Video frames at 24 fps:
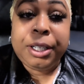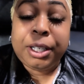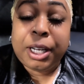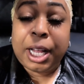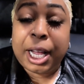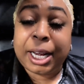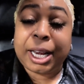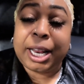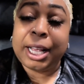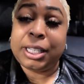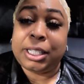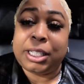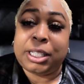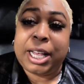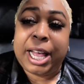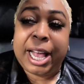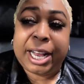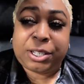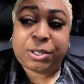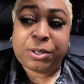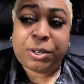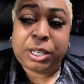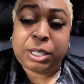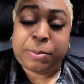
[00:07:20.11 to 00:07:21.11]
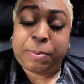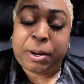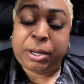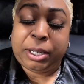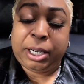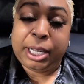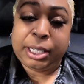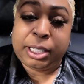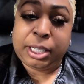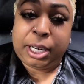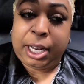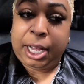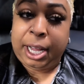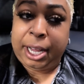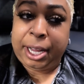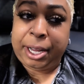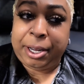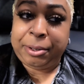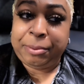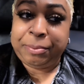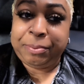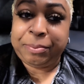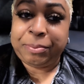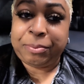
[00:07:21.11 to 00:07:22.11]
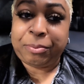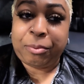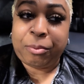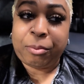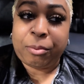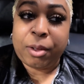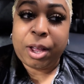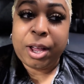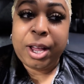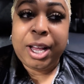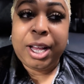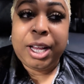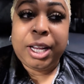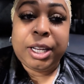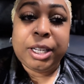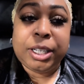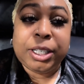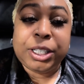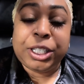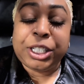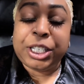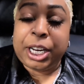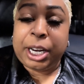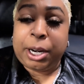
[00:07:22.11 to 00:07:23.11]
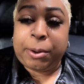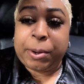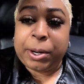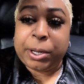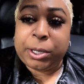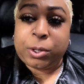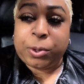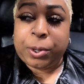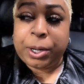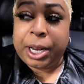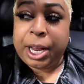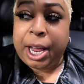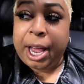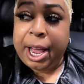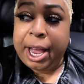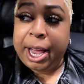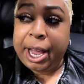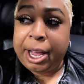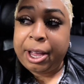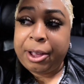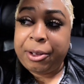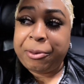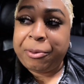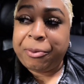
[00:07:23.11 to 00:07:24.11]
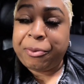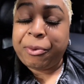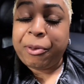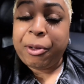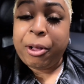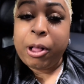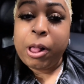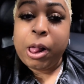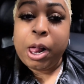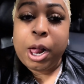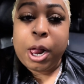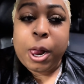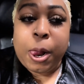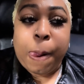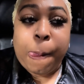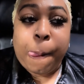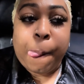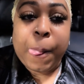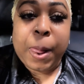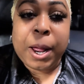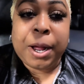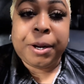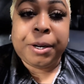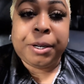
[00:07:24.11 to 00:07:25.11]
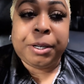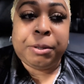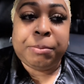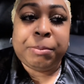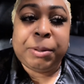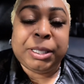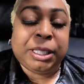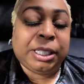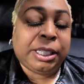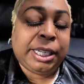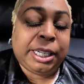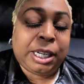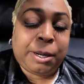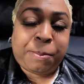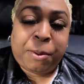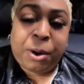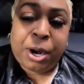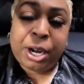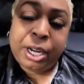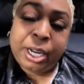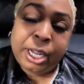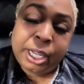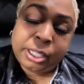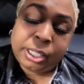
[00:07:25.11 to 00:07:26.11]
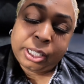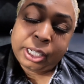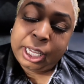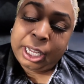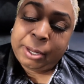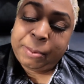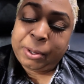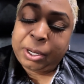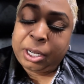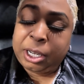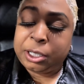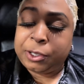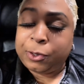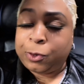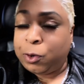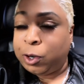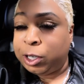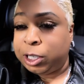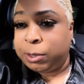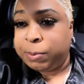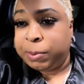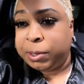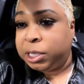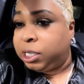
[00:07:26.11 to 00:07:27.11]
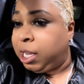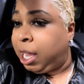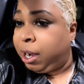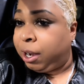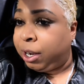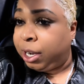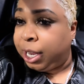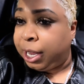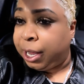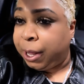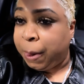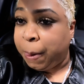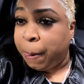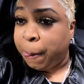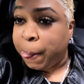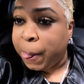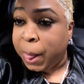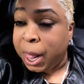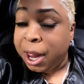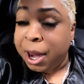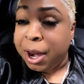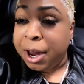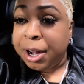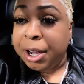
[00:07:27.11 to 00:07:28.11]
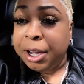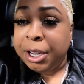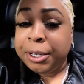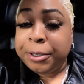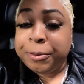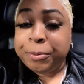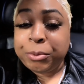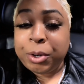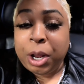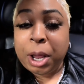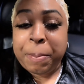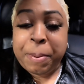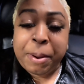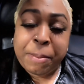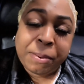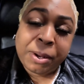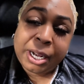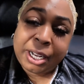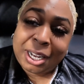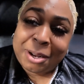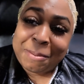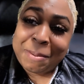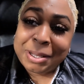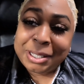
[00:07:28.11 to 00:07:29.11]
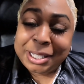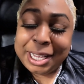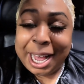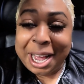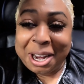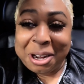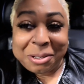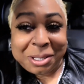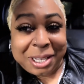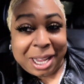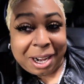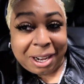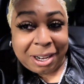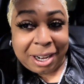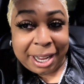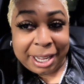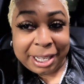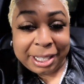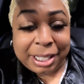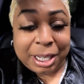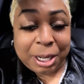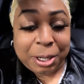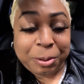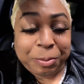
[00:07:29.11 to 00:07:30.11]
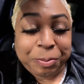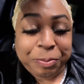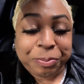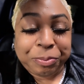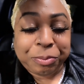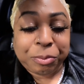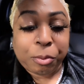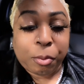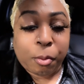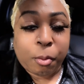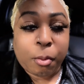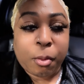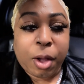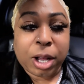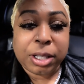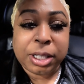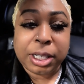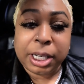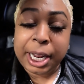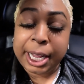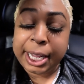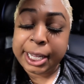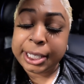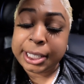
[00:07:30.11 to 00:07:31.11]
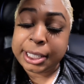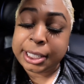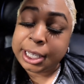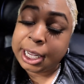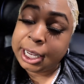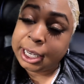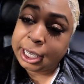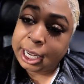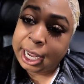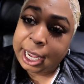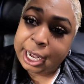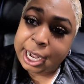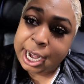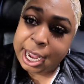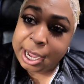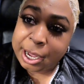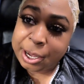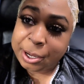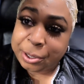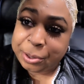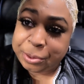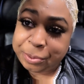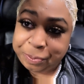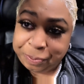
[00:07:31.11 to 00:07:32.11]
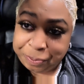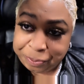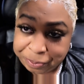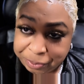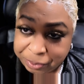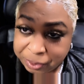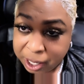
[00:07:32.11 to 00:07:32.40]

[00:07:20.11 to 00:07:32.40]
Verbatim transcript: Like, this is actually his birthday today, January 28th. Um, I just had the party yesterday because, of course, it was Saturday. And people like to come outside on Saturday, so today is Sunday now.